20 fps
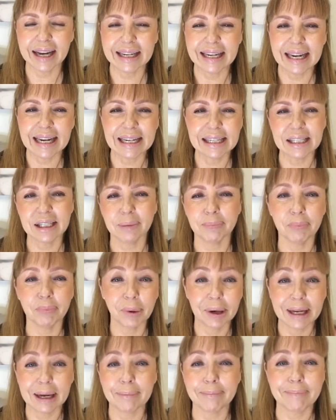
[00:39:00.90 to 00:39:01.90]
need to
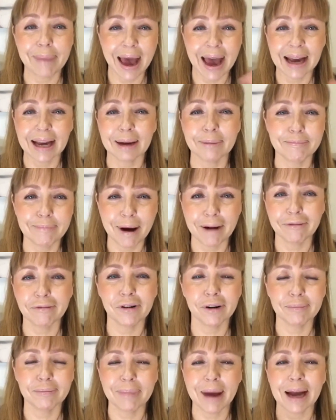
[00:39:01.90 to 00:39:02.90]
bring it back and
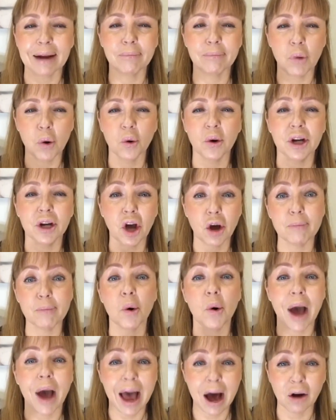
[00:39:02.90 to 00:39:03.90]
buffer it back more, go
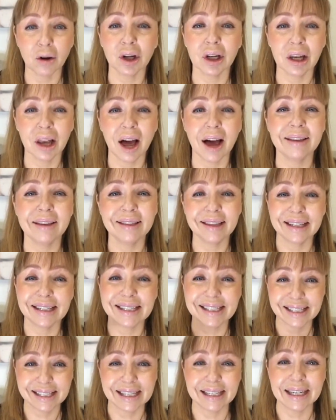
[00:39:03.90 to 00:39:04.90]
more alkaline than
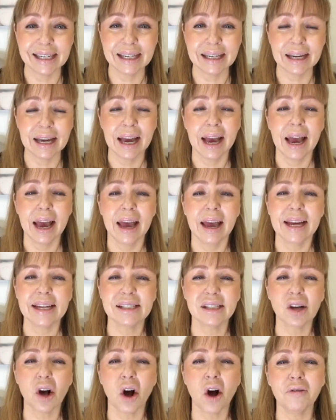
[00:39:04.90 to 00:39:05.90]
acidic.
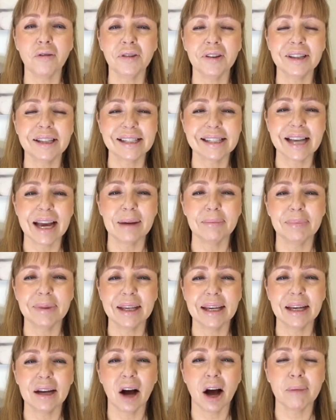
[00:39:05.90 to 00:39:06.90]
It's often the same
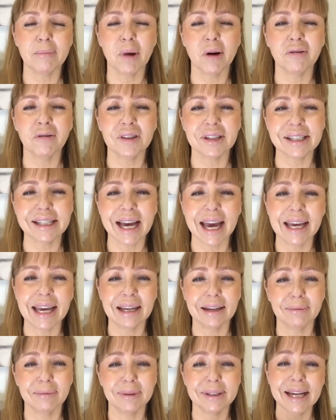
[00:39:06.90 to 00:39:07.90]
thing. I'm often
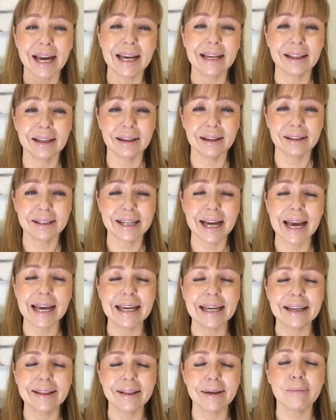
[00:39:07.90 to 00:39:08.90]
taking
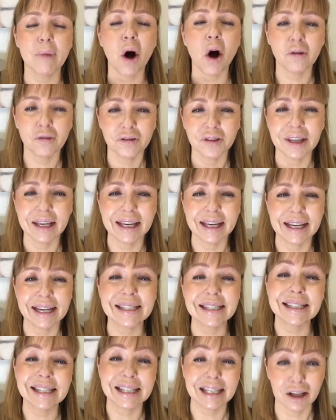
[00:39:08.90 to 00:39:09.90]
them off the
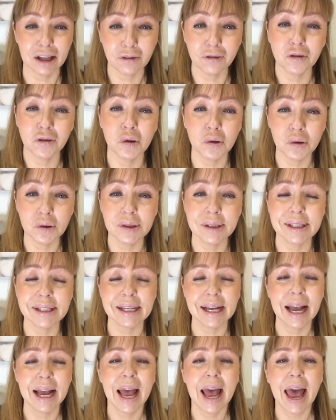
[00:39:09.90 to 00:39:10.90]
acidic
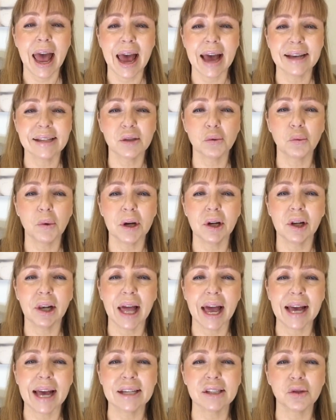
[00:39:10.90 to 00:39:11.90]
foods, as
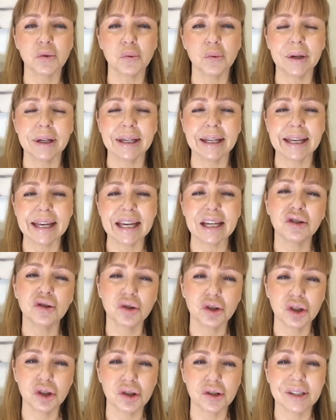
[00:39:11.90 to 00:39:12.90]
well as really
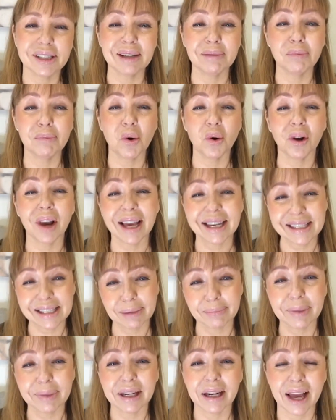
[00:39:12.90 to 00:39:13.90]
introducing more like
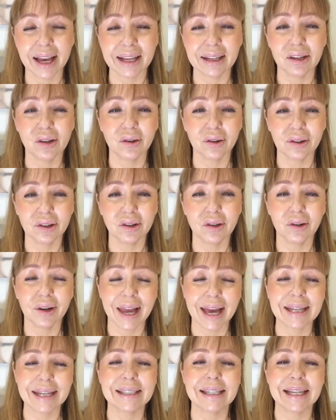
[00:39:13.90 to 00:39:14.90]
something like your
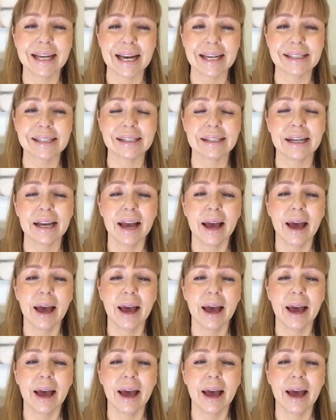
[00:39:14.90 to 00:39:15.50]
lactic acid.